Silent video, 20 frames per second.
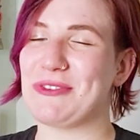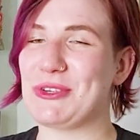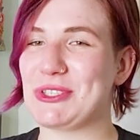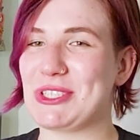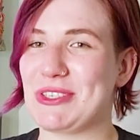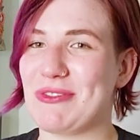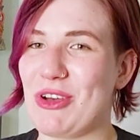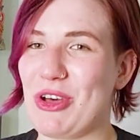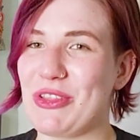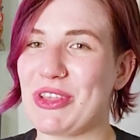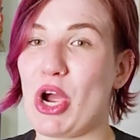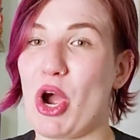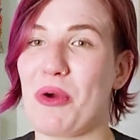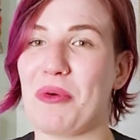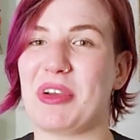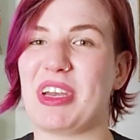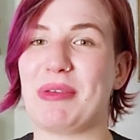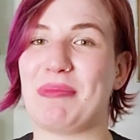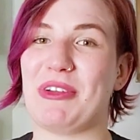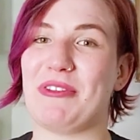first of all, they
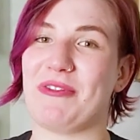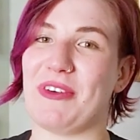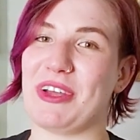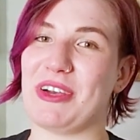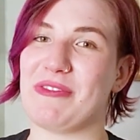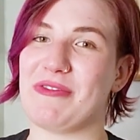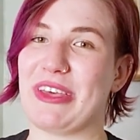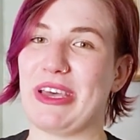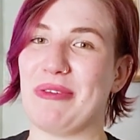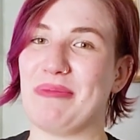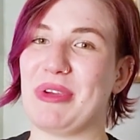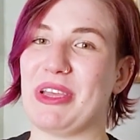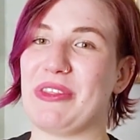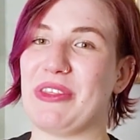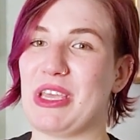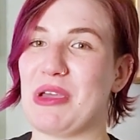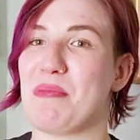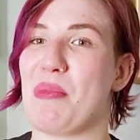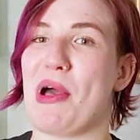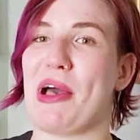already made fun of them in
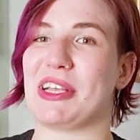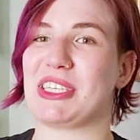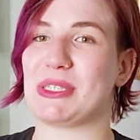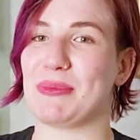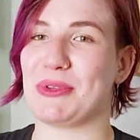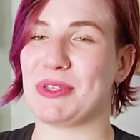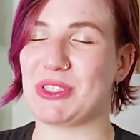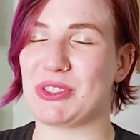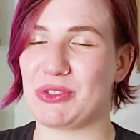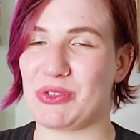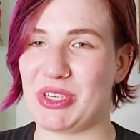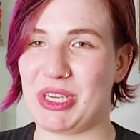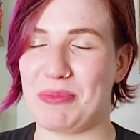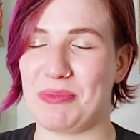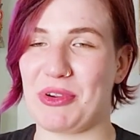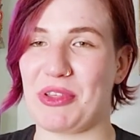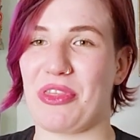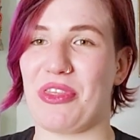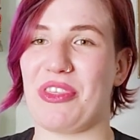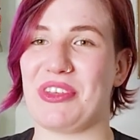the Impossible Stream
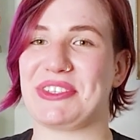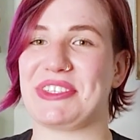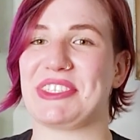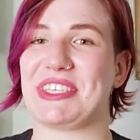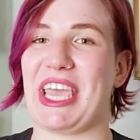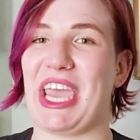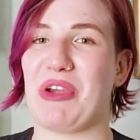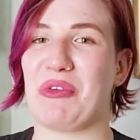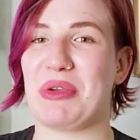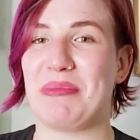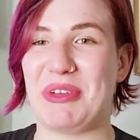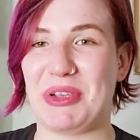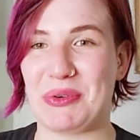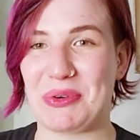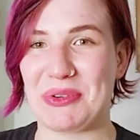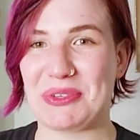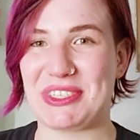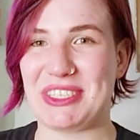with the scary mirror